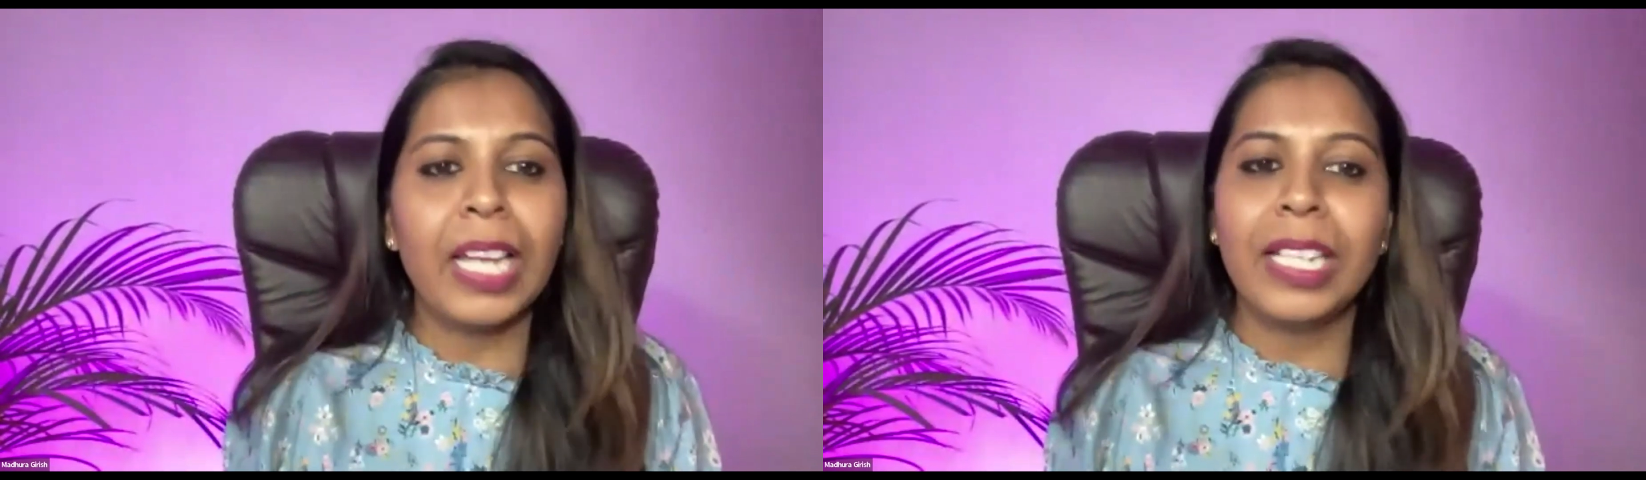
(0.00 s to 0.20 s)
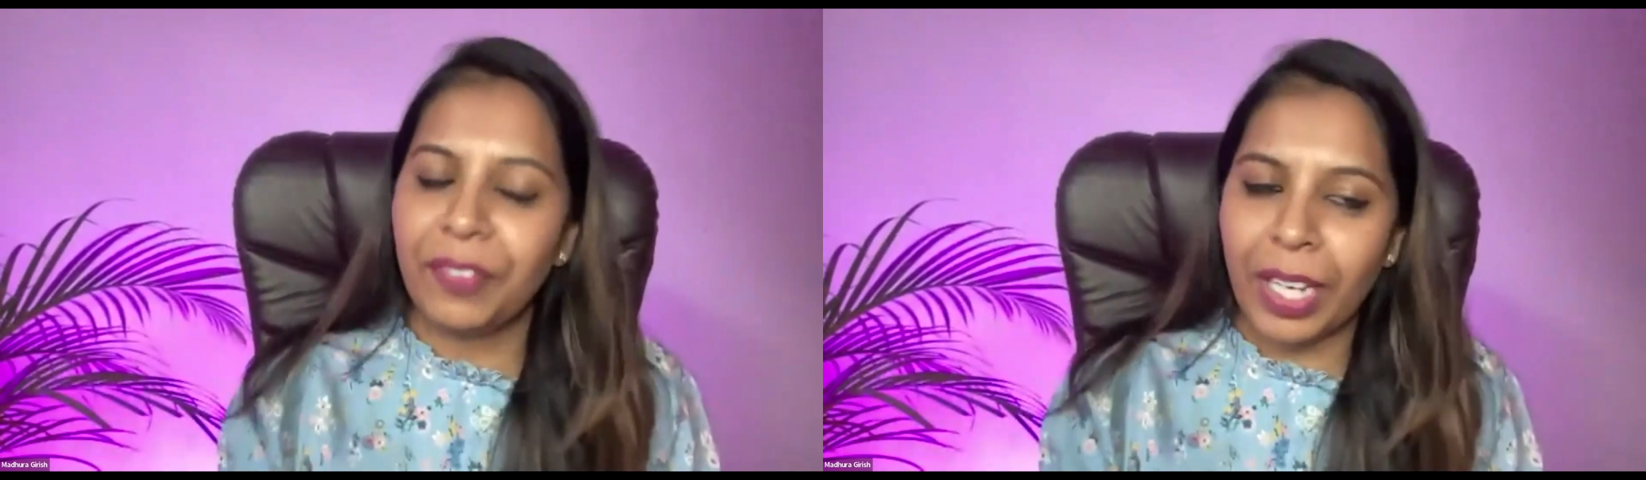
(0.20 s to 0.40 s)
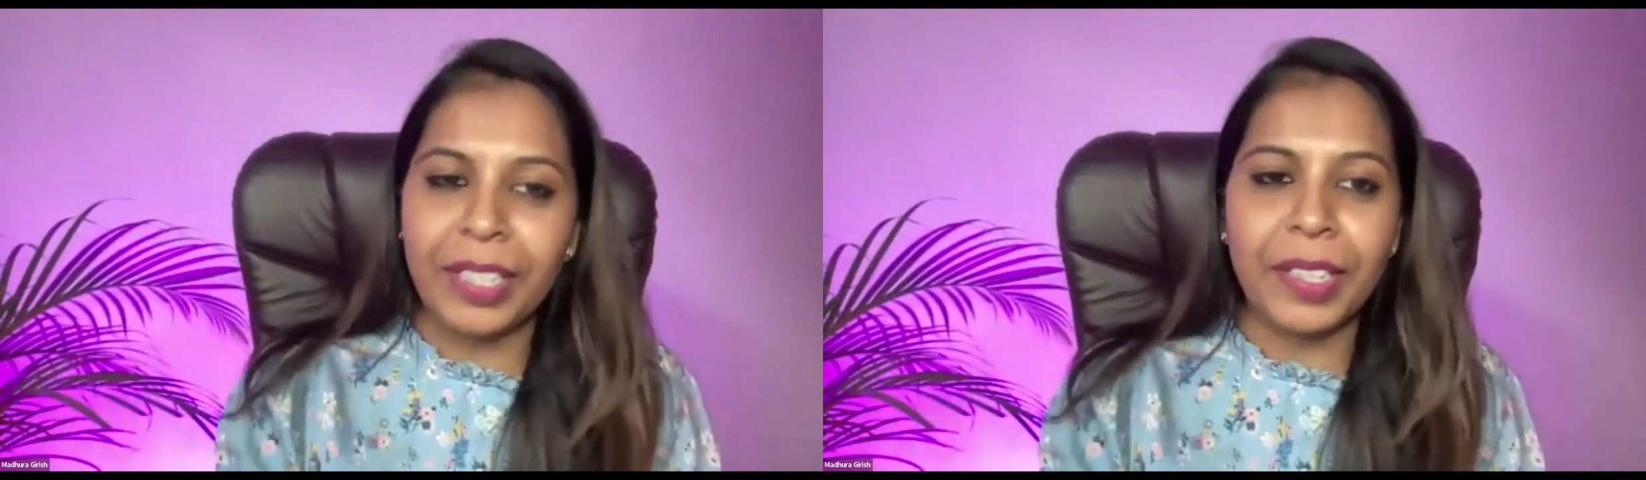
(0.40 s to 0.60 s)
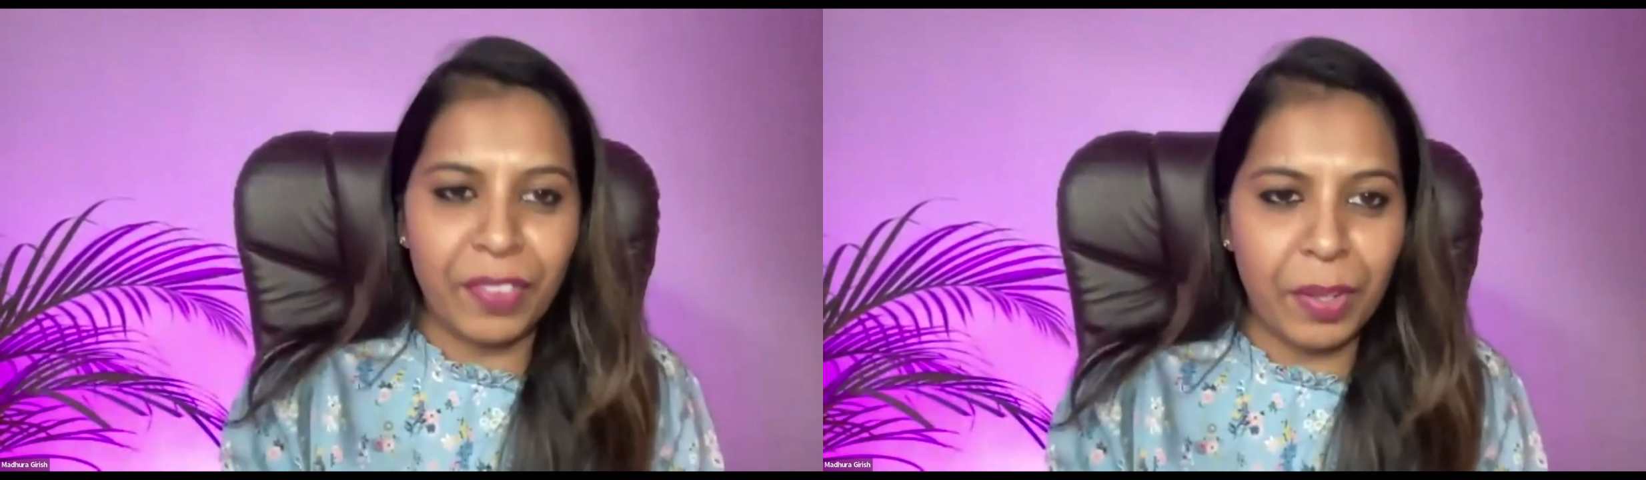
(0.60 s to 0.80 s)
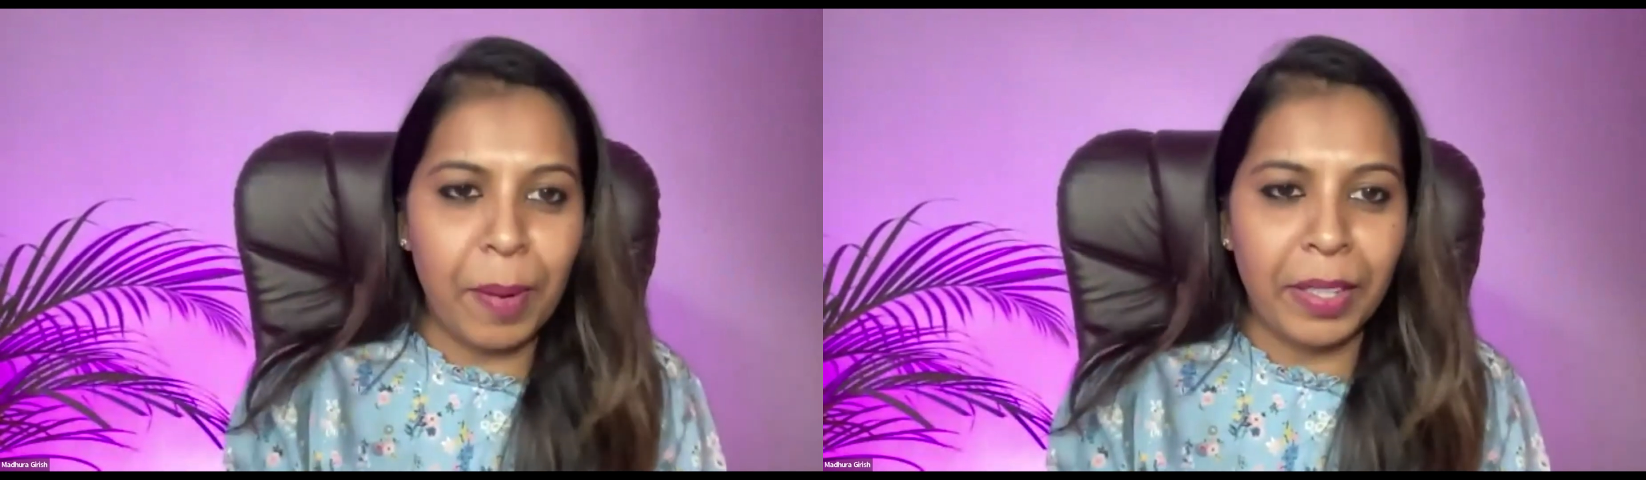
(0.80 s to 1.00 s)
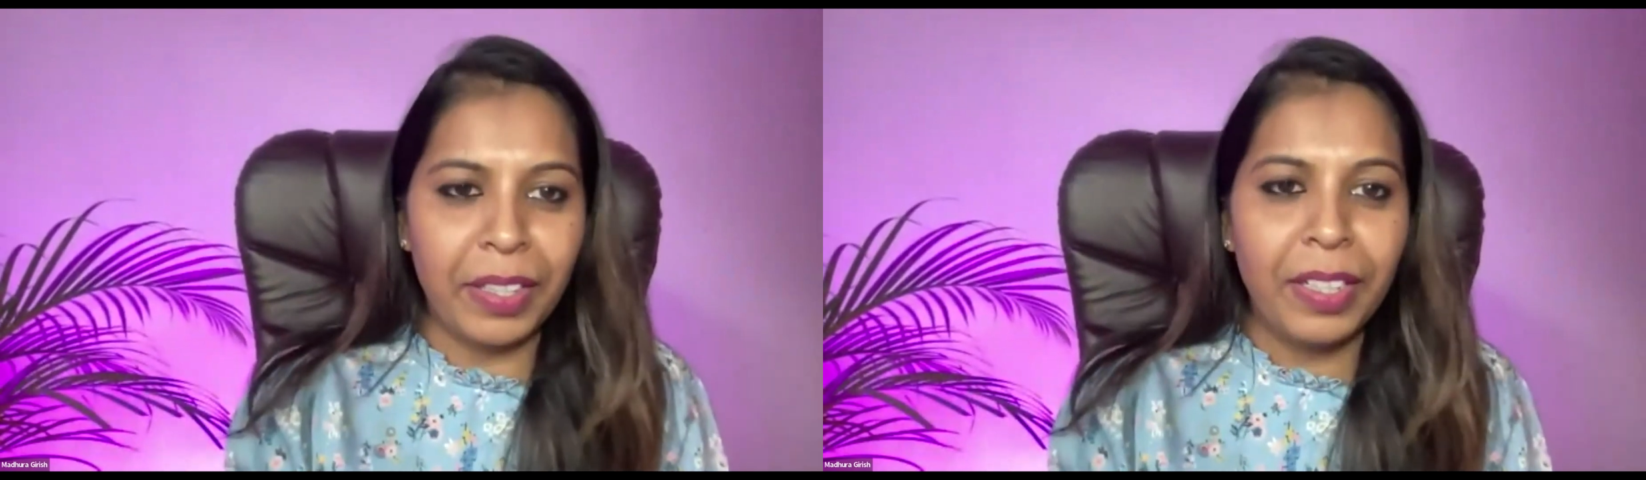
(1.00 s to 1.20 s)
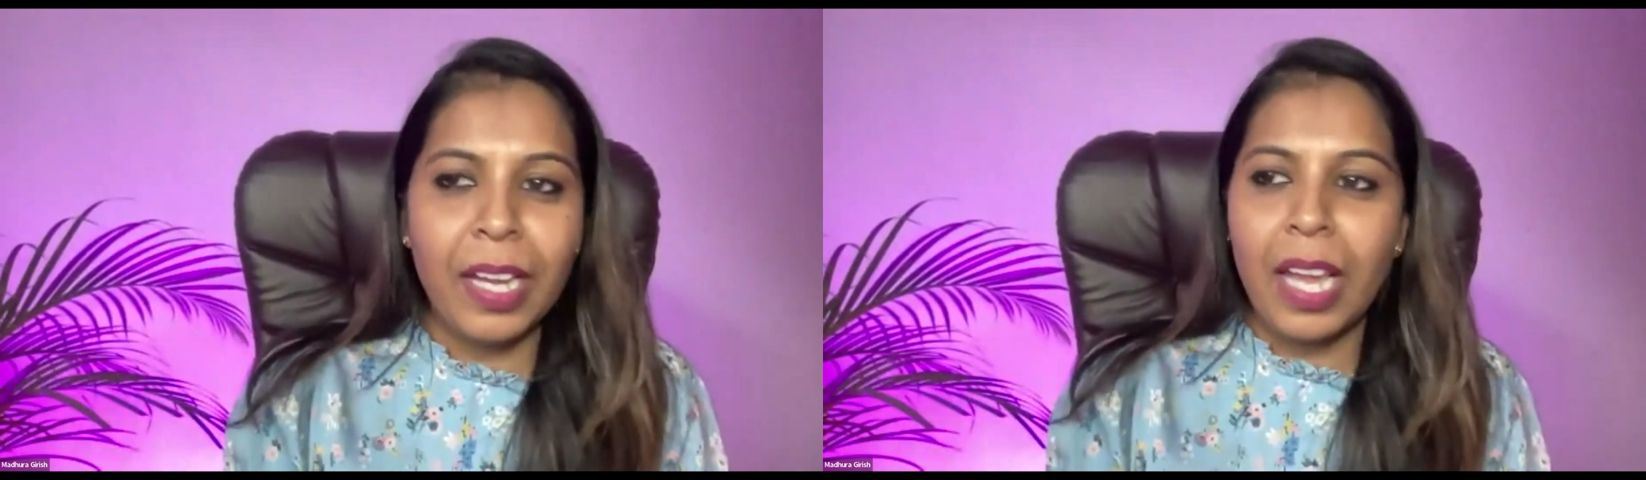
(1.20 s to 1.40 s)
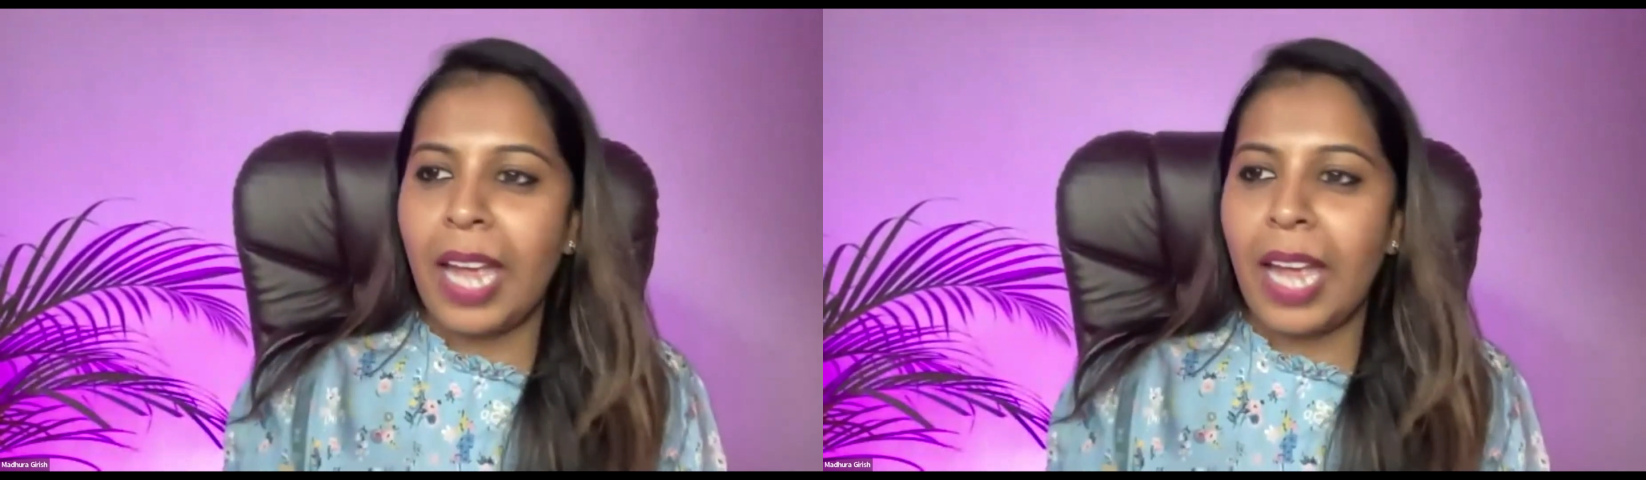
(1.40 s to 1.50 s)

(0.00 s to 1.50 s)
I'll invite everybody.